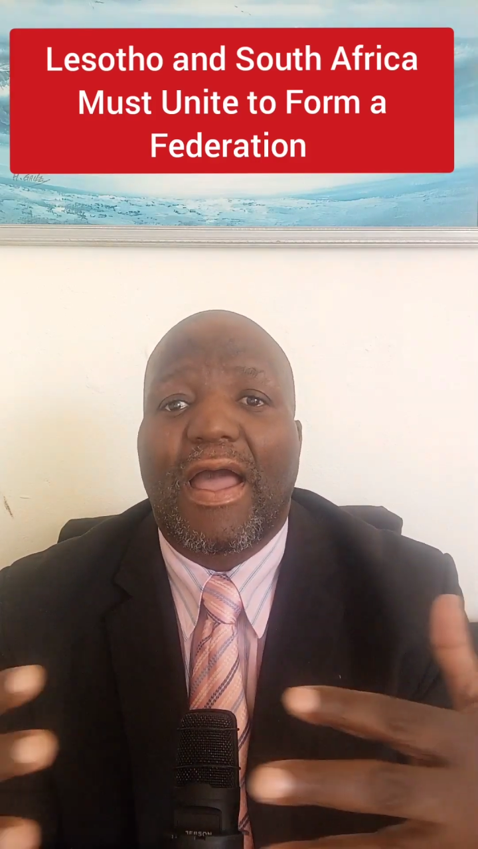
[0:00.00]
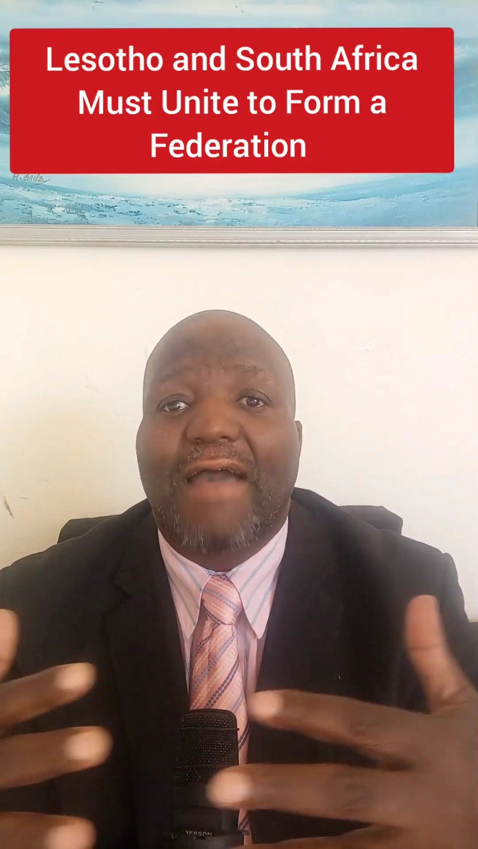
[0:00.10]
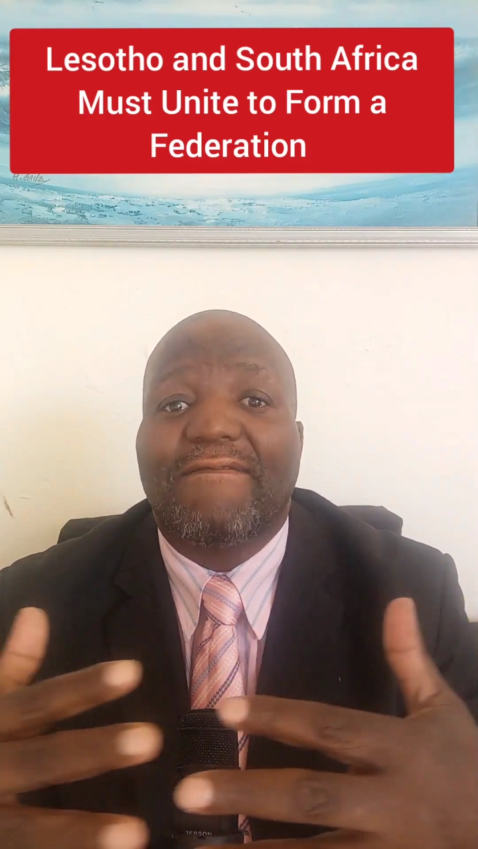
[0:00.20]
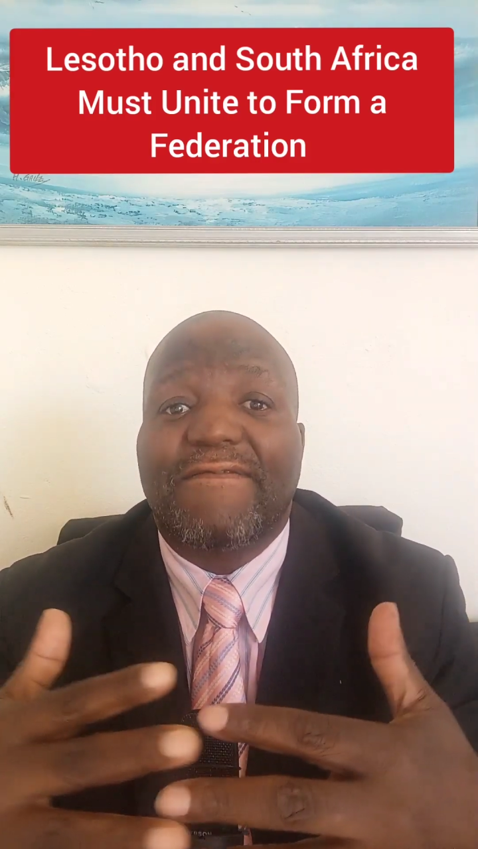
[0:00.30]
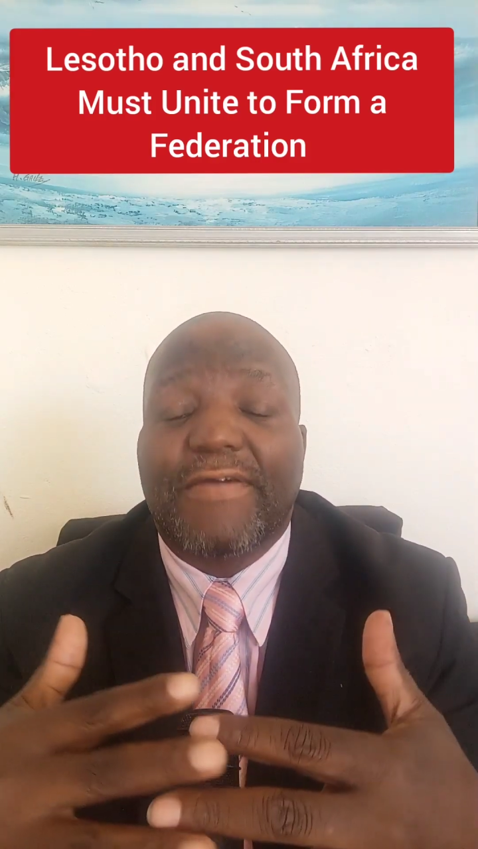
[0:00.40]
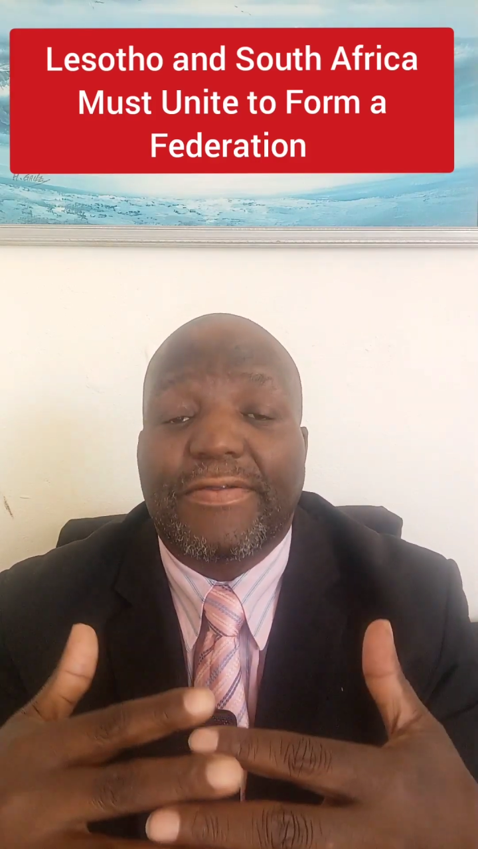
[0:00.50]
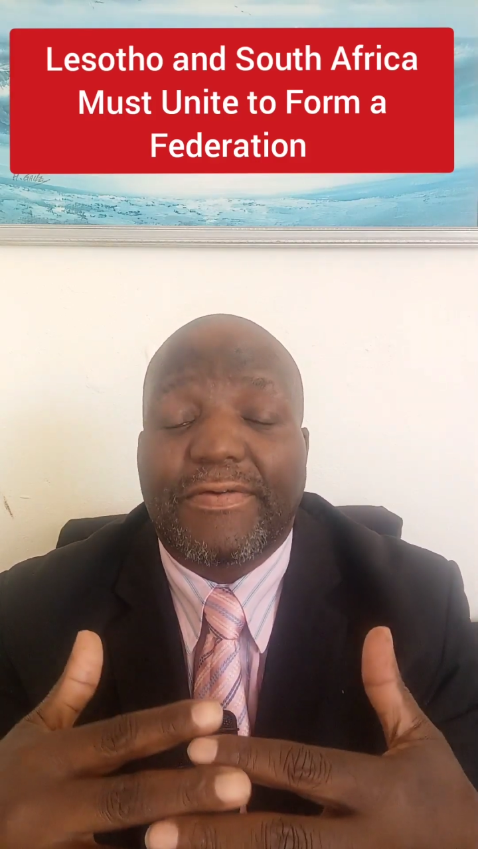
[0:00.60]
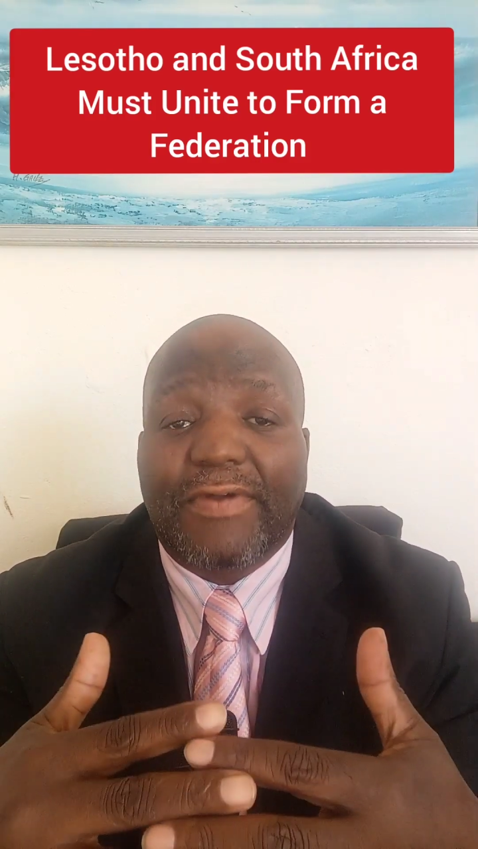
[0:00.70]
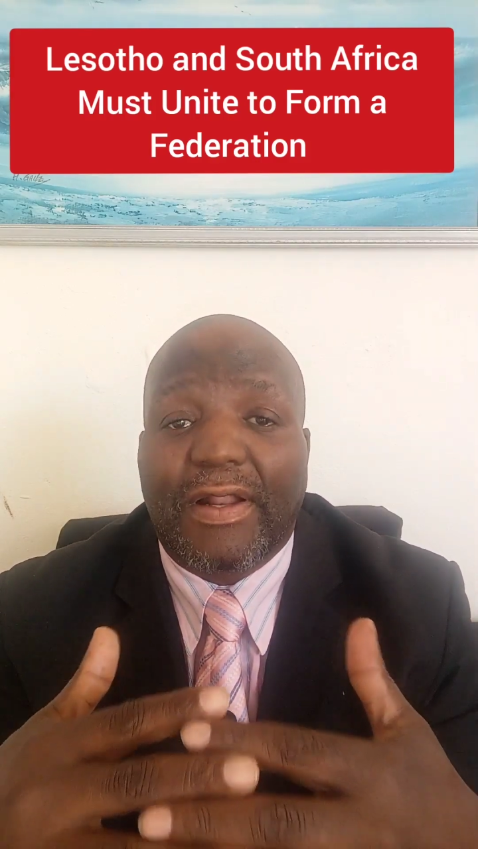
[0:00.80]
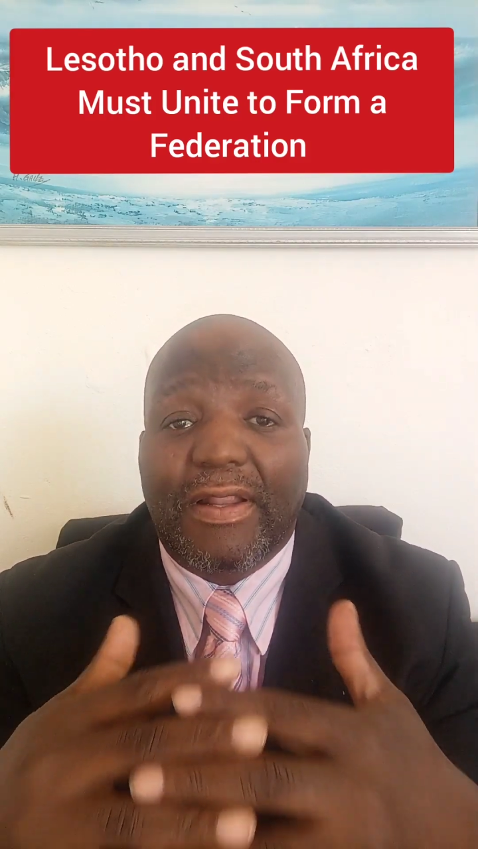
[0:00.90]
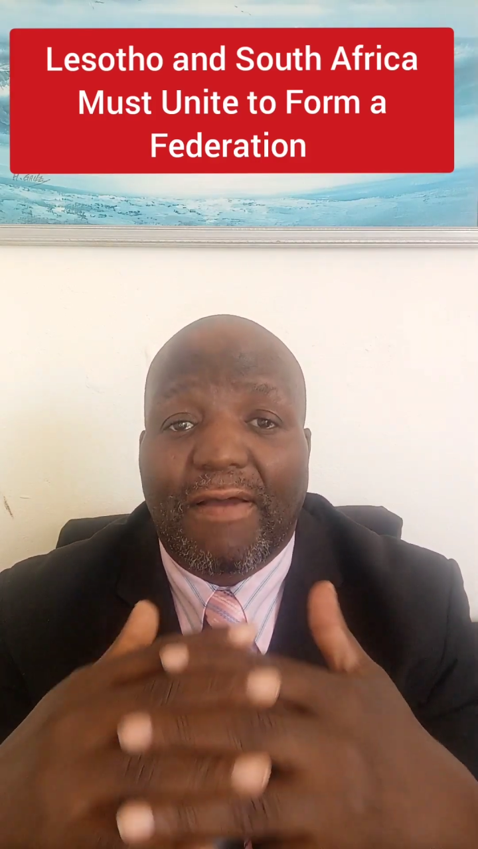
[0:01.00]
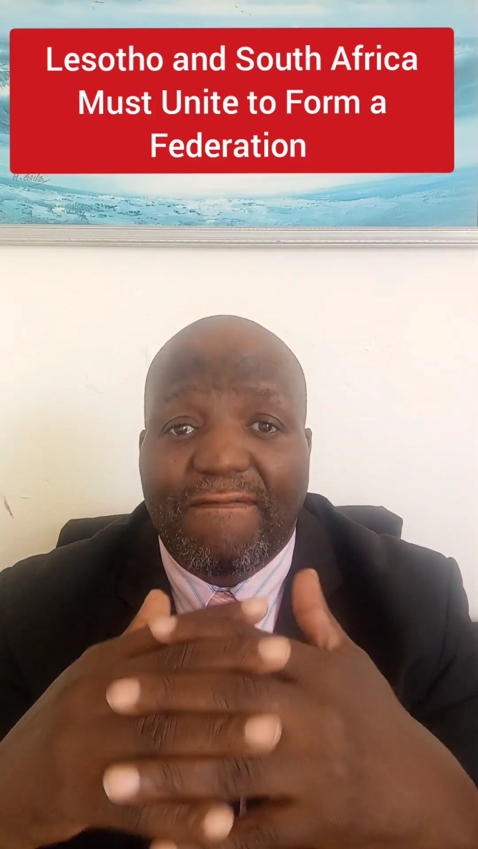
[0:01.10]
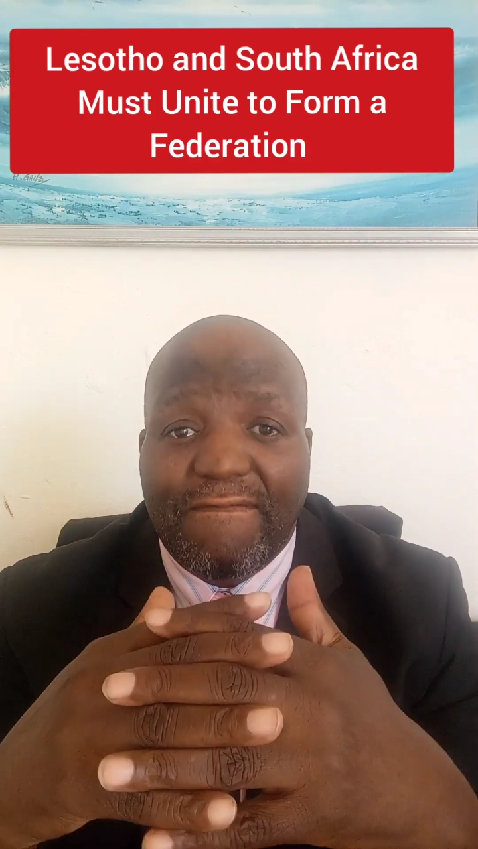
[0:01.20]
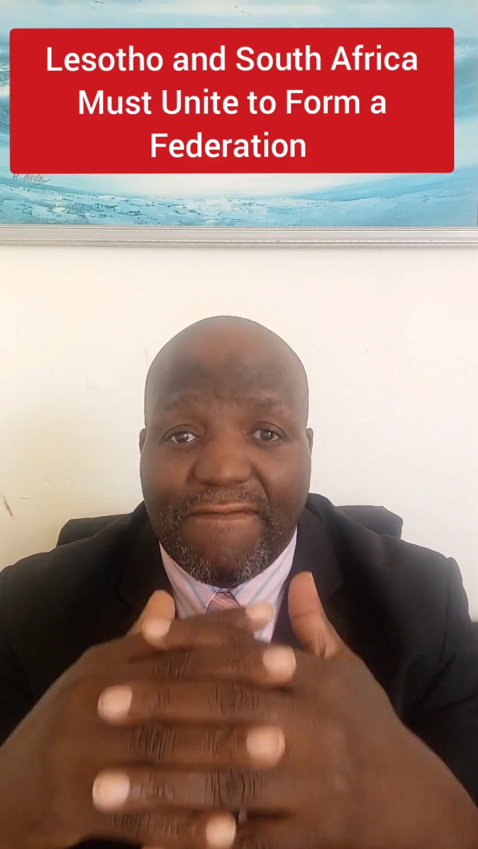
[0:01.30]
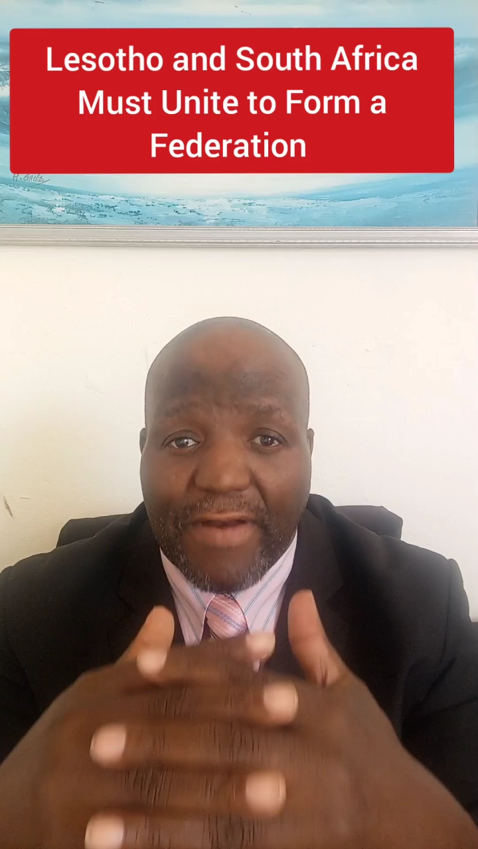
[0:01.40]
a federal
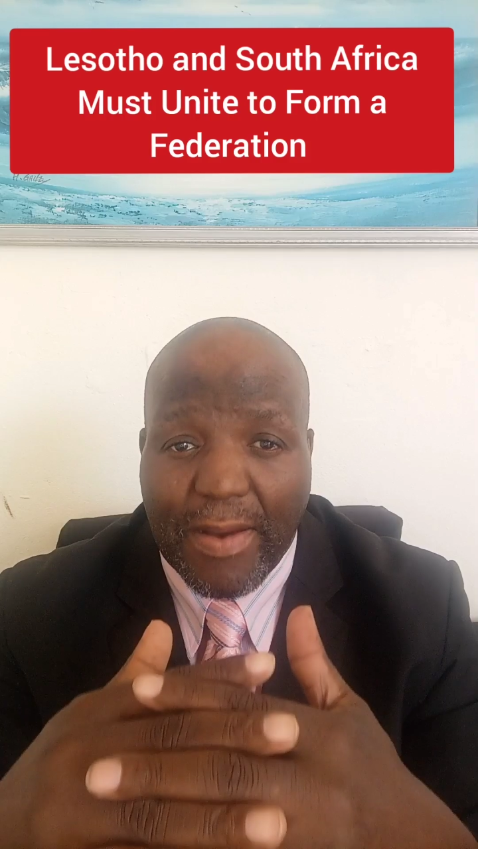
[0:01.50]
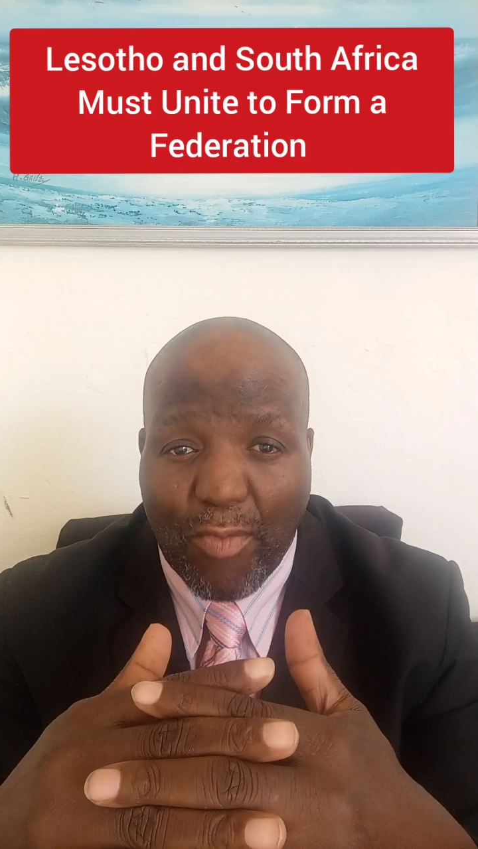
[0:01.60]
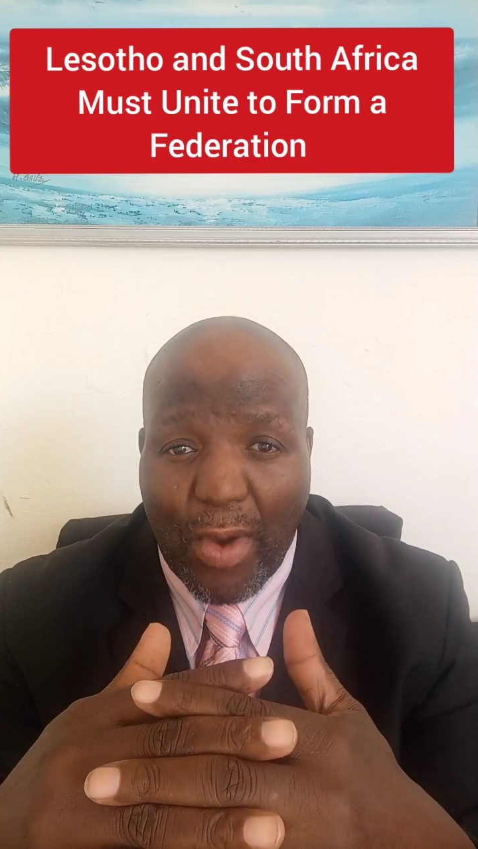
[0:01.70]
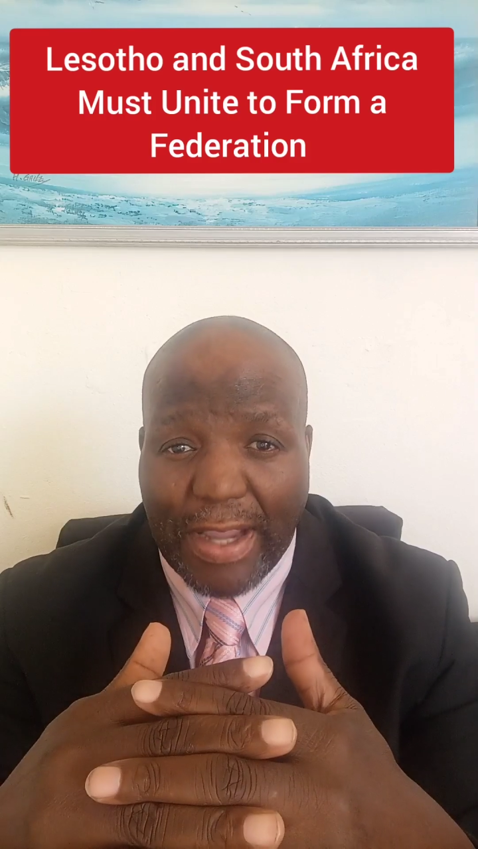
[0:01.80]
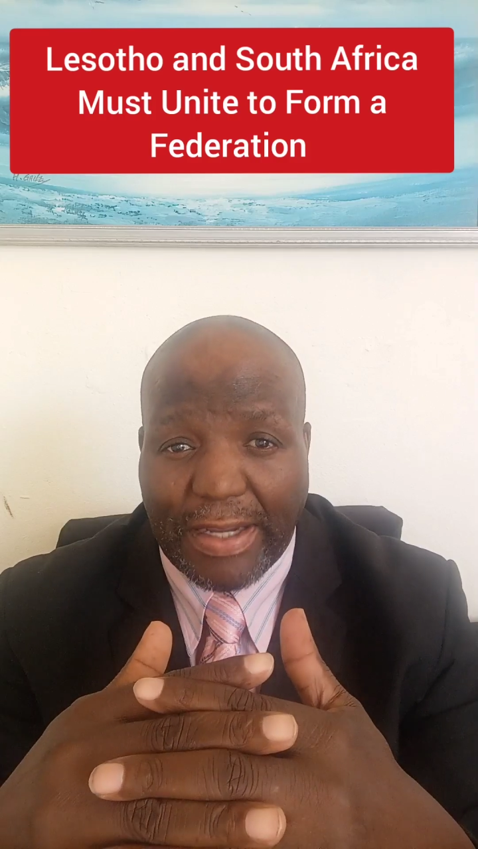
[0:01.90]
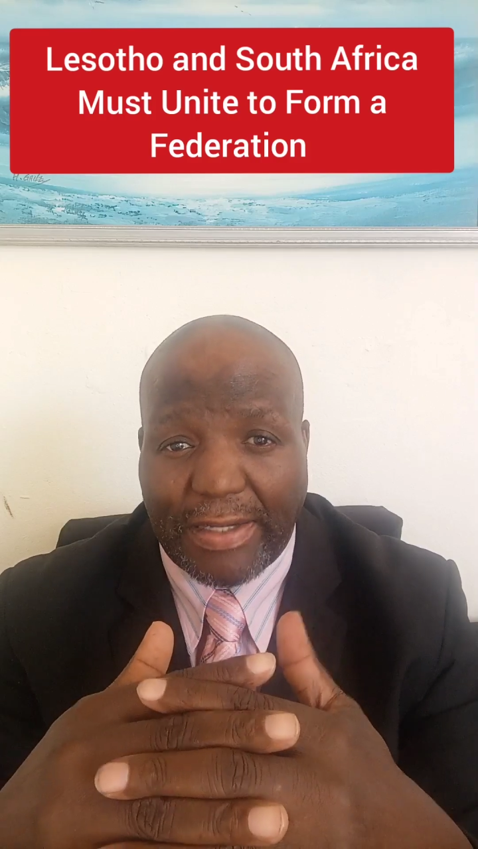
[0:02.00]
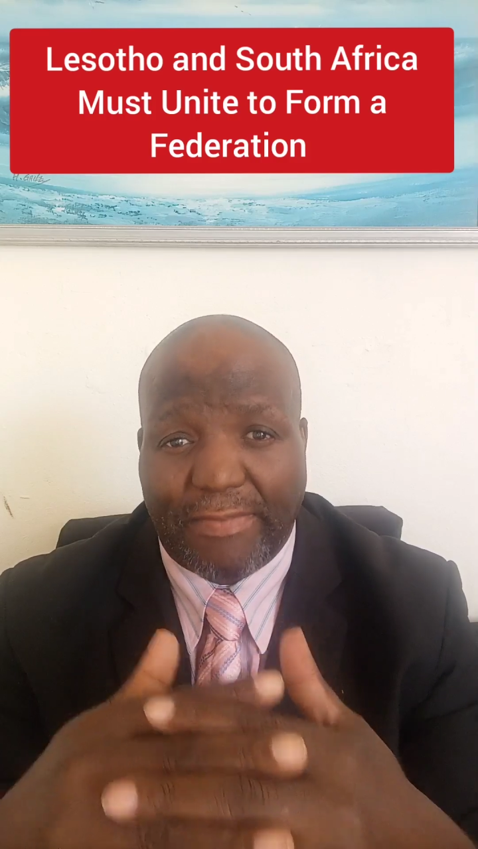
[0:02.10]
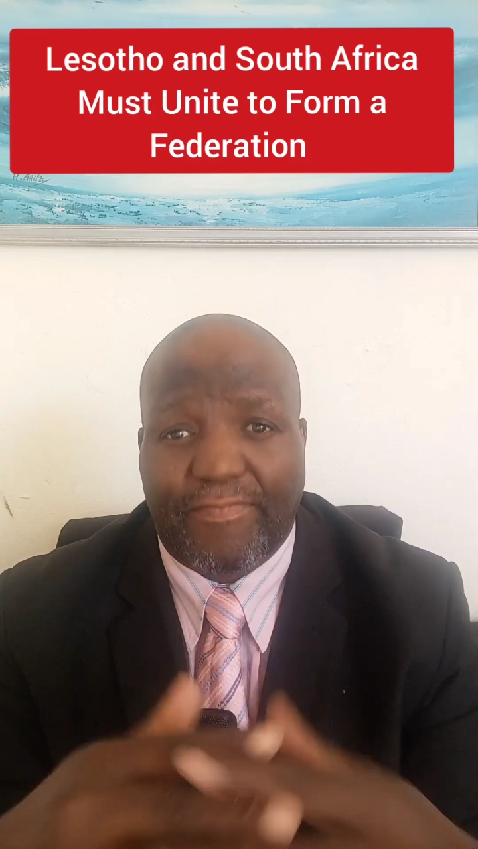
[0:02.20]
framework.